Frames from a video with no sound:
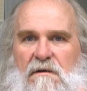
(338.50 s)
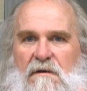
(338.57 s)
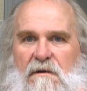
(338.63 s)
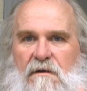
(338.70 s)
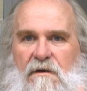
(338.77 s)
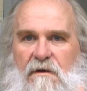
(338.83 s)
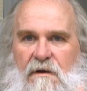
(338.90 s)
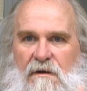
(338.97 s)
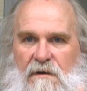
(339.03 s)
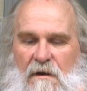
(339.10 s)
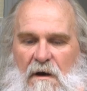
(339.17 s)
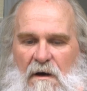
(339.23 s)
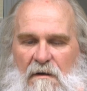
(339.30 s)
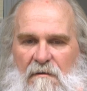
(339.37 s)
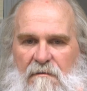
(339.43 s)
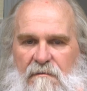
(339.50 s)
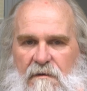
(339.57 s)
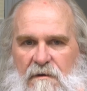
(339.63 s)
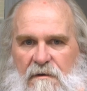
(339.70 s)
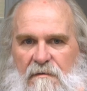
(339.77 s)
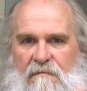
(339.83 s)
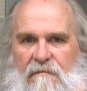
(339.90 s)
You cannot
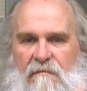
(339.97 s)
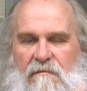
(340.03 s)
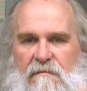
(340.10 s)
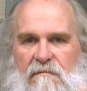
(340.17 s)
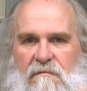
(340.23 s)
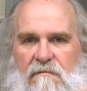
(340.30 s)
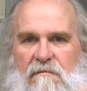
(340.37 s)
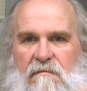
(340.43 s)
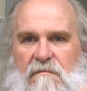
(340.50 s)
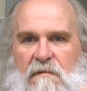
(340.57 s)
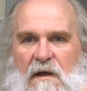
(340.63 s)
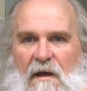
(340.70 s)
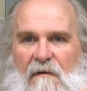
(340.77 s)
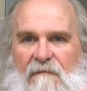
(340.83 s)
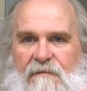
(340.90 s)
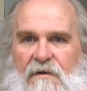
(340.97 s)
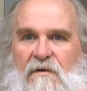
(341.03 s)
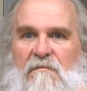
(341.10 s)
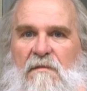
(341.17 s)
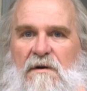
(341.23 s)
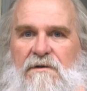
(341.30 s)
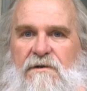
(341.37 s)
have too
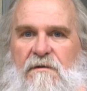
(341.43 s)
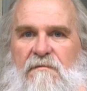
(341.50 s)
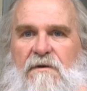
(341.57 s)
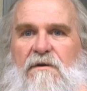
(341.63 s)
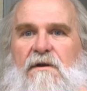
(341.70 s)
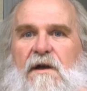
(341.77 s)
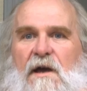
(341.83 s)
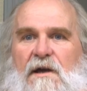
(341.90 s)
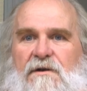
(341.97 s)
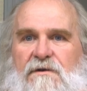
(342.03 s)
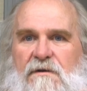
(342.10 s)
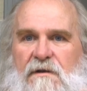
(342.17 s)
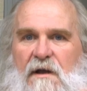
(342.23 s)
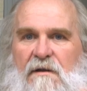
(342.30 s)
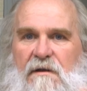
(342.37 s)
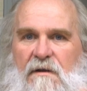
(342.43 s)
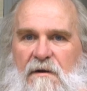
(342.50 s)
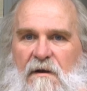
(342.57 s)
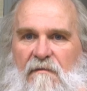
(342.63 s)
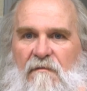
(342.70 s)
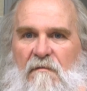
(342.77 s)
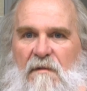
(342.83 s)
much communication that
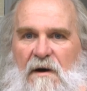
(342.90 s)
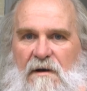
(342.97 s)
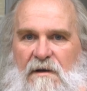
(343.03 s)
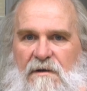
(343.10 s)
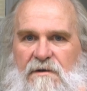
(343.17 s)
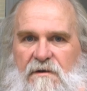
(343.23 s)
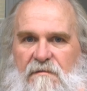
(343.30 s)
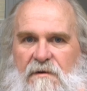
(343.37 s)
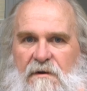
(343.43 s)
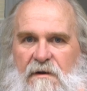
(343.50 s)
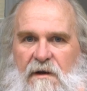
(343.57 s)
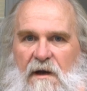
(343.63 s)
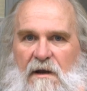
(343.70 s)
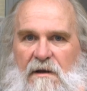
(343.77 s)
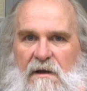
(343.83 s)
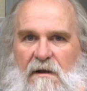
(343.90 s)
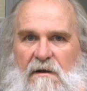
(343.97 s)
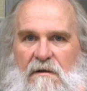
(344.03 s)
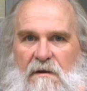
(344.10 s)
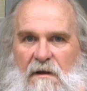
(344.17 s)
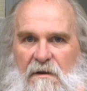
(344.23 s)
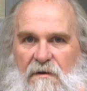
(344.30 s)
everybody's communicating,
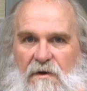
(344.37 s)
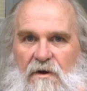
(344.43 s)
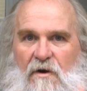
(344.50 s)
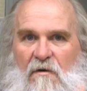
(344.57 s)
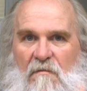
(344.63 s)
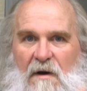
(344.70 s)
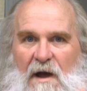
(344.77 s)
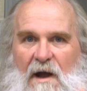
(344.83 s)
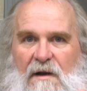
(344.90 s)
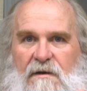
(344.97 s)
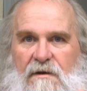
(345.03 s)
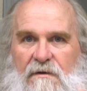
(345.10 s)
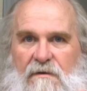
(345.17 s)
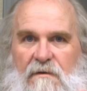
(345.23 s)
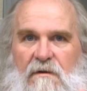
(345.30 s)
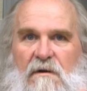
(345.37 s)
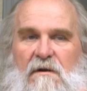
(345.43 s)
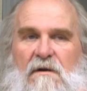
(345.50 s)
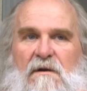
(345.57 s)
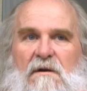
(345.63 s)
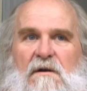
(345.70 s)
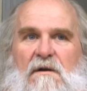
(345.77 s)
and then you go back to
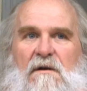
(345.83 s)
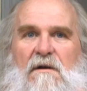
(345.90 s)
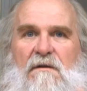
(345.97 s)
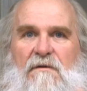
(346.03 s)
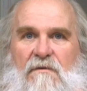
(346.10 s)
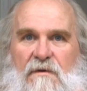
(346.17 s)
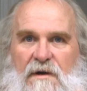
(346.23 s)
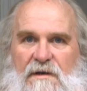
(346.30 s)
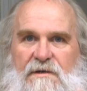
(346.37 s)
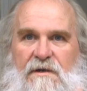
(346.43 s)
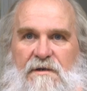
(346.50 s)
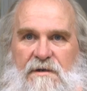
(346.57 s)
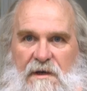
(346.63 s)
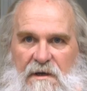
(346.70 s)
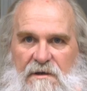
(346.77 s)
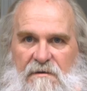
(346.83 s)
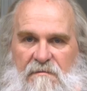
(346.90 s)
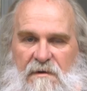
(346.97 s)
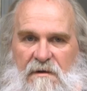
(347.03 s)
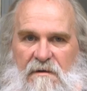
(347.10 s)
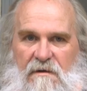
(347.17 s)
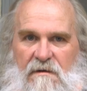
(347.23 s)
the risk
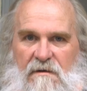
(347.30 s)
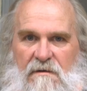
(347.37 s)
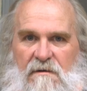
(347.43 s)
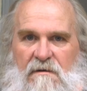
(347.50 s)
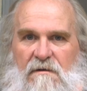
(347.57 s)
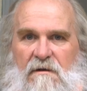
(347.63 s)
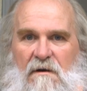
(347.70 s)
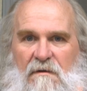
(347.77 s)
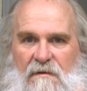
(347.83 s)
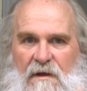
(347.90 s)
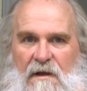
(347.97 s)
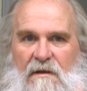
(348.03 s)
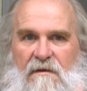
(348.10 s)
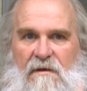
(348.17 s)
assessment on that.